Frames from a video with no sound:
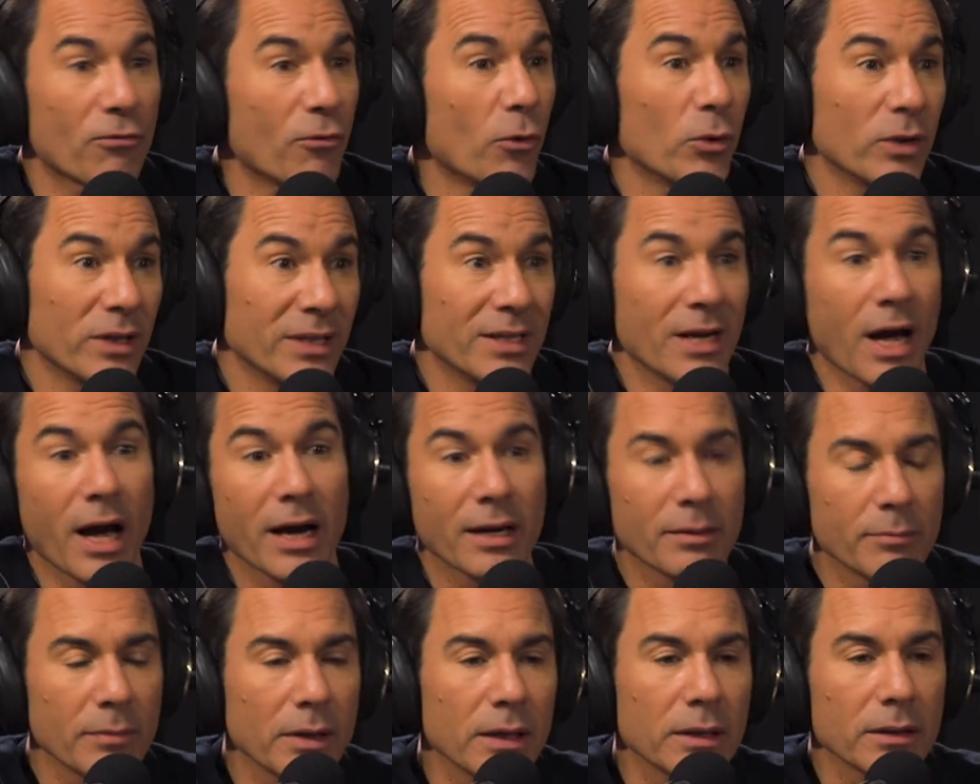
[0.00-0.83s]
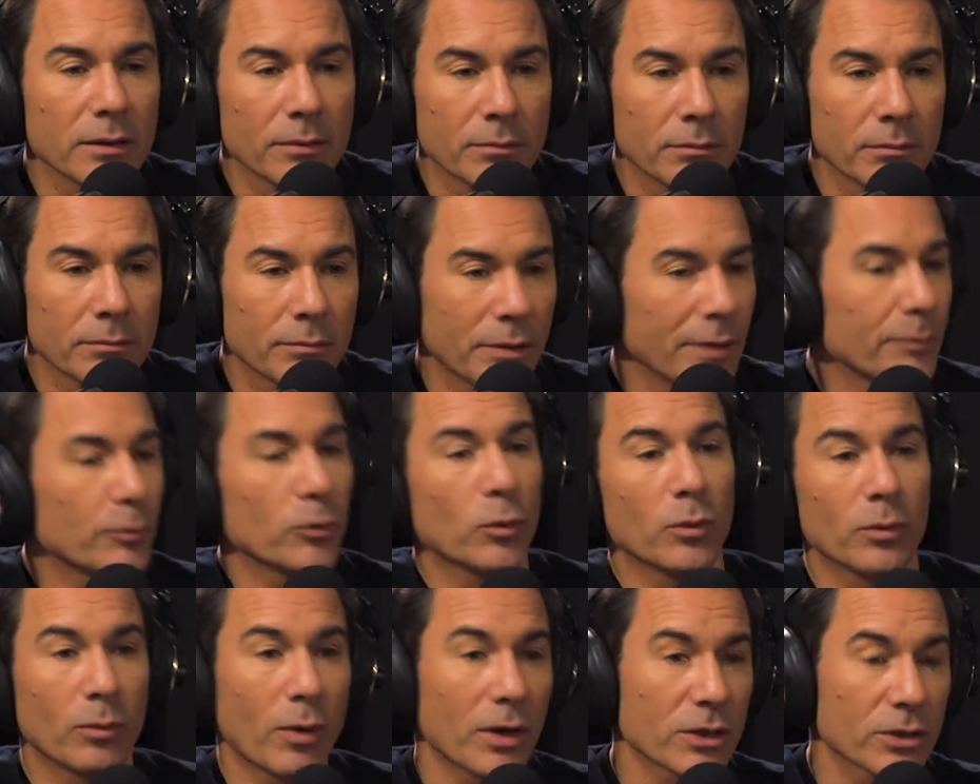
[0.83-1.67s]
49 million
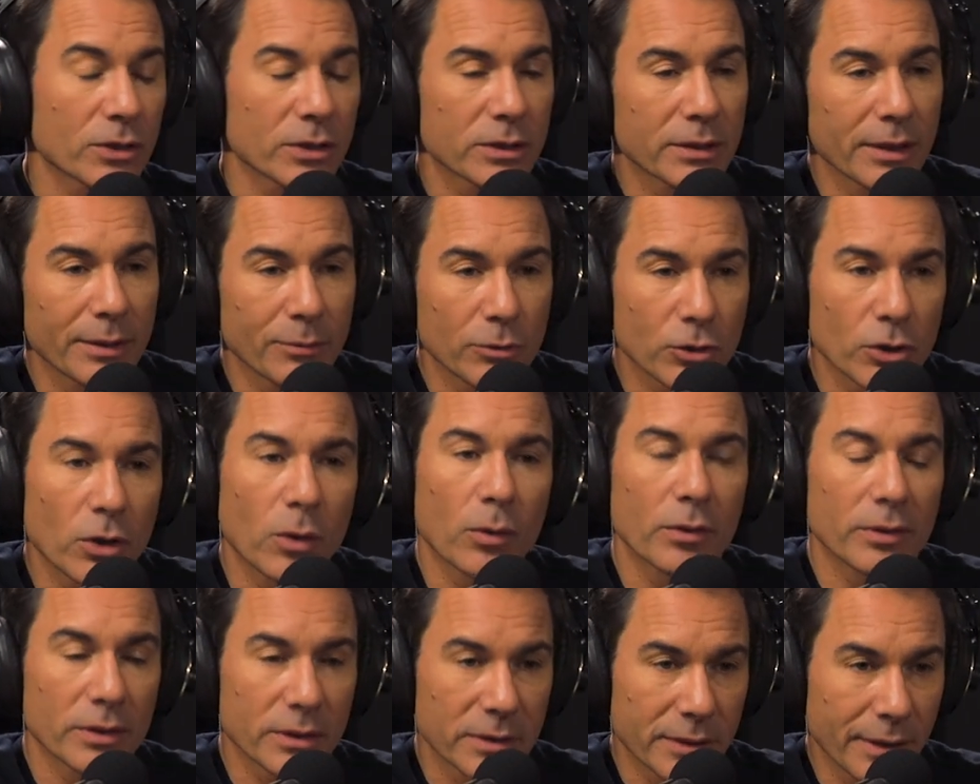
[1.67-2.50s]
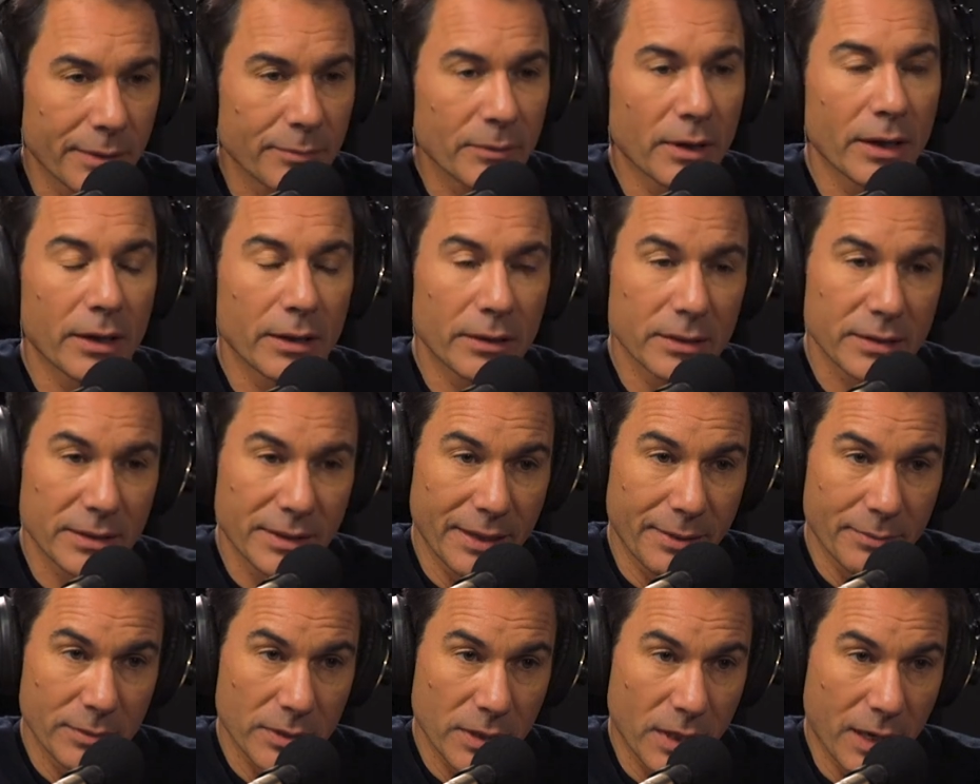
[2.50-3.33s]
people would watch the same show on the same night at the
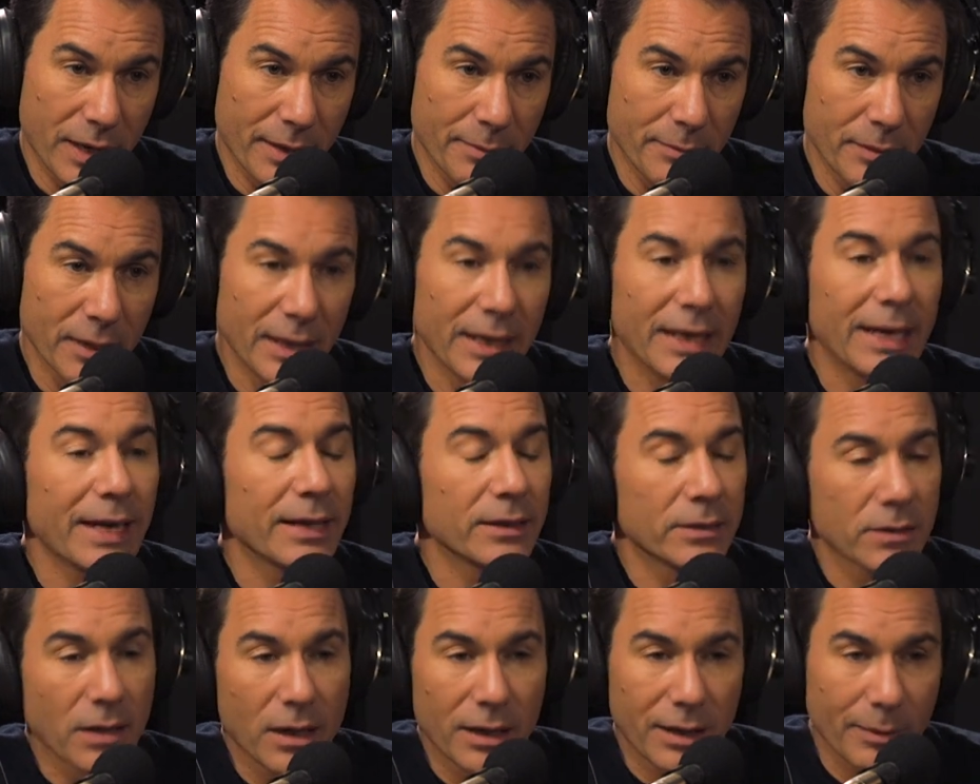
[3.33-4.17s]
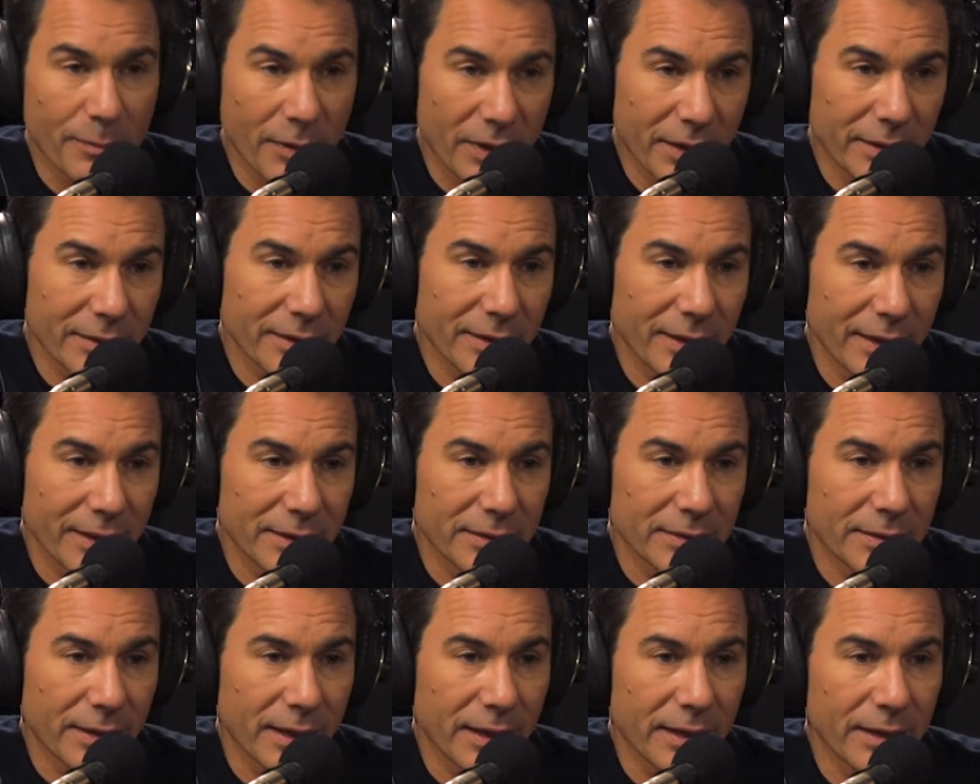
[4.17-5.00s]
same time and talk about it the
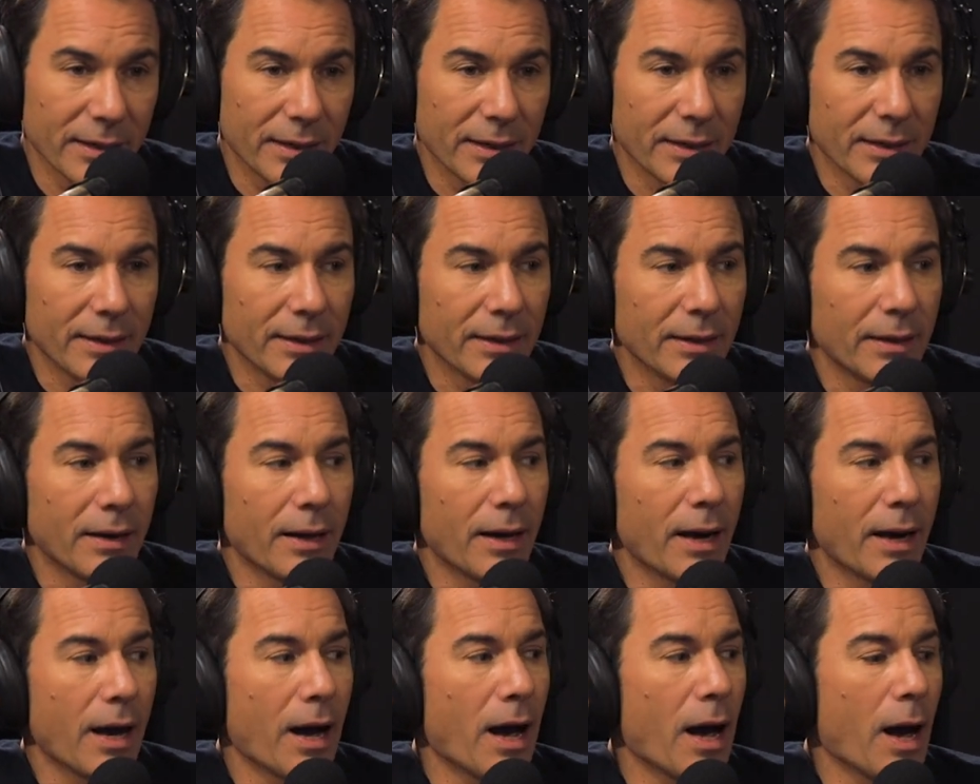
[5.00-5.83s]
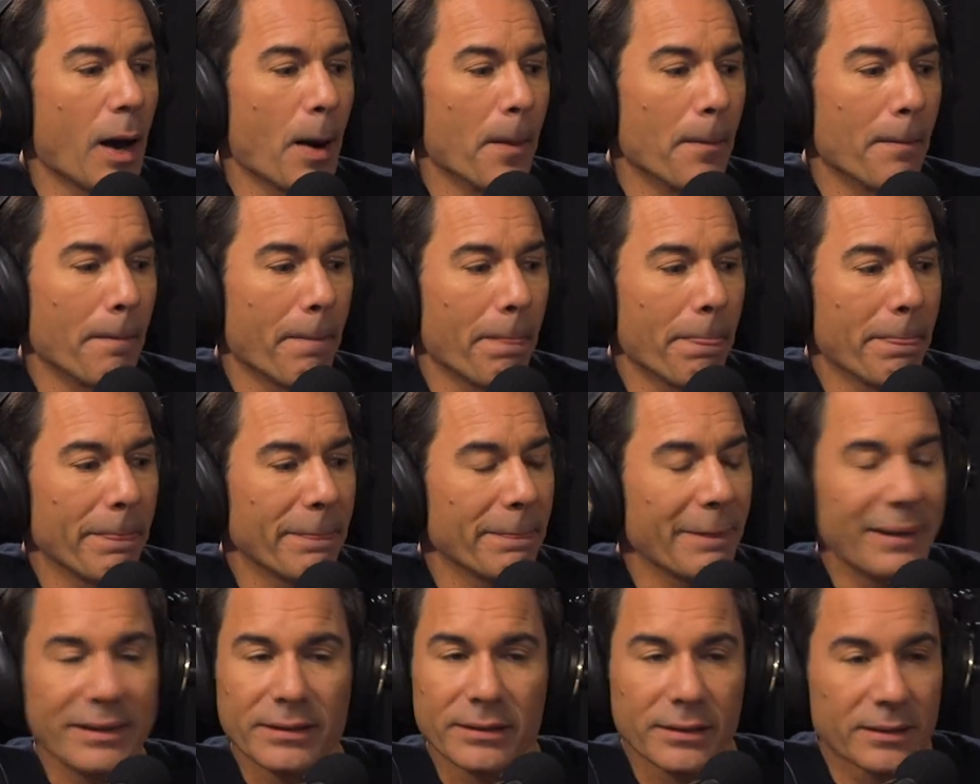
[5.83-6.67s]
next day. Yeah. Um,
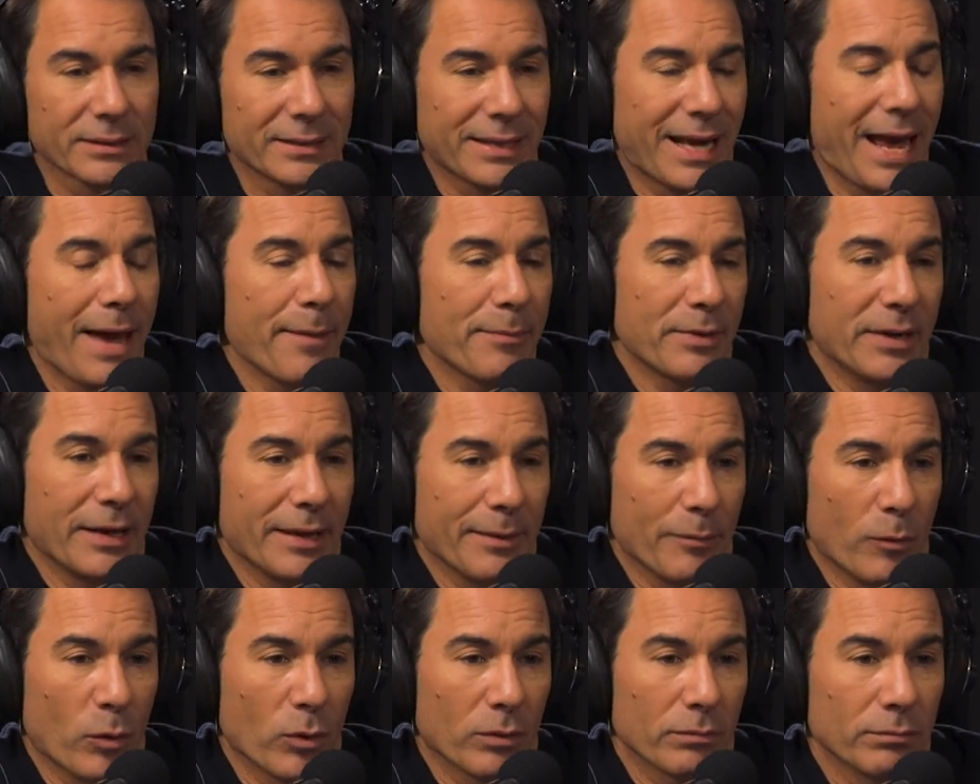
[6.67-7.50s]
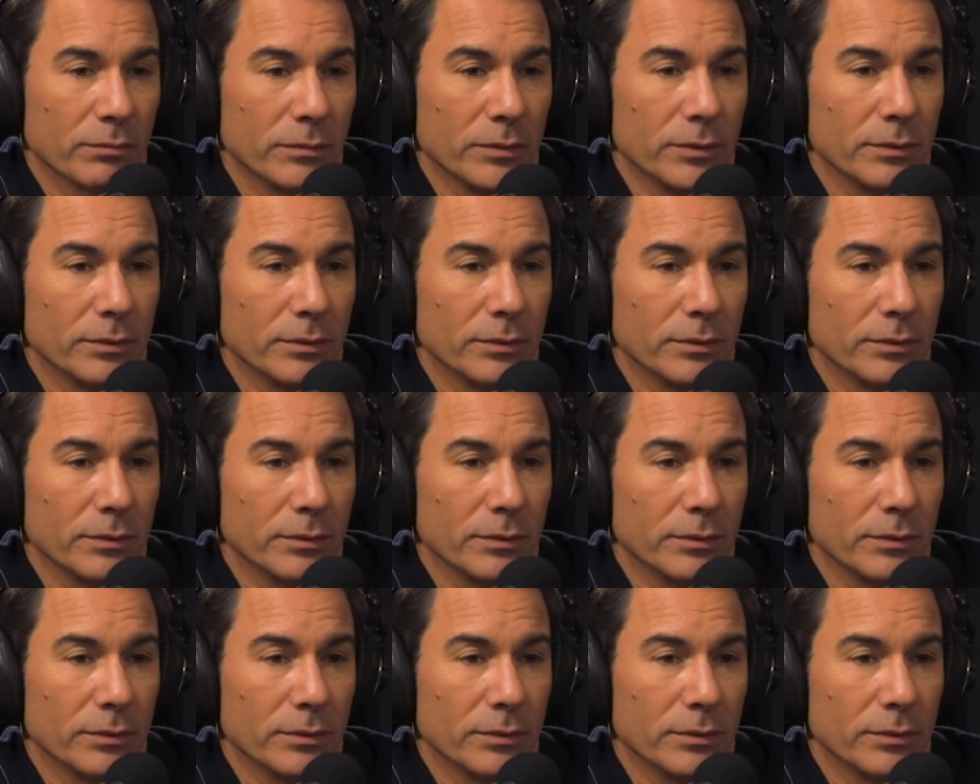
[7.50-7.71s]
that doesn't happen anymore.